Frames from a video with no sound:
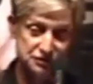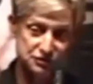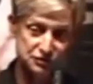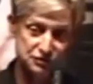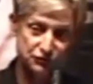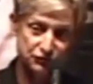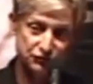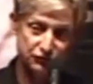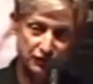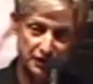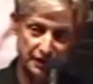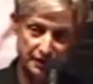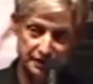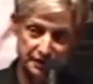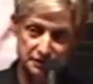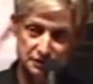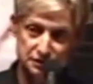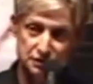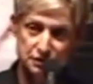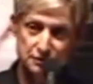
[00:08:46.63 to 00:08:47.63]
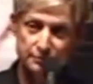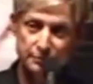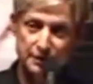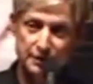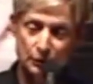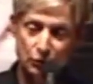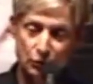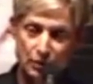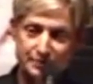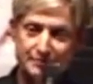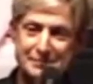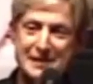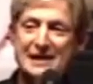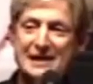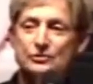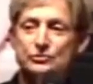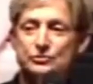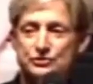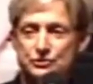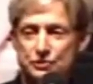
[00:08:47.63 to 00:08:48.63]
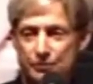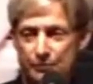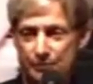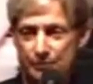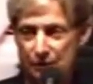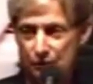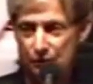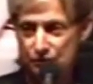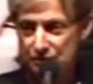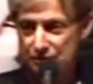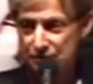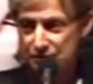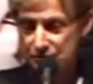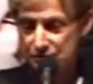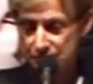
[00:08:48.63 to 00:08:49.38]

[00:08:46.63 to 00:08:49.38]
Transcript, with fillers: defined by what matters about it.